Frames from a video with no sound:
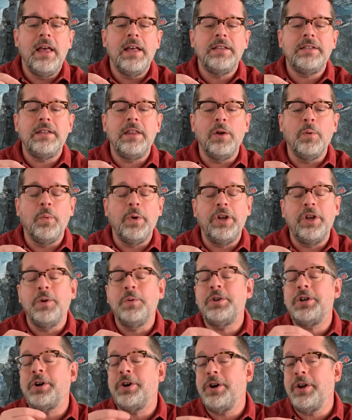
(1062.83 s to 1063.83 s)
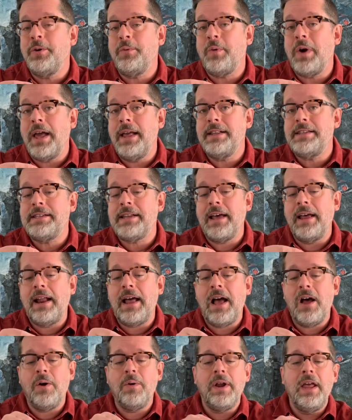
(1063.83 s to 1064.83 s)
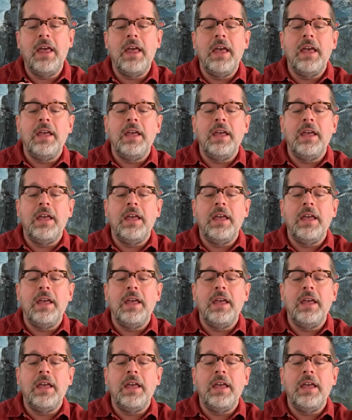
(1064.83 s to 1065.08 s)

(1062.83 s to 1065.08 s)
so that when you turn it right side out,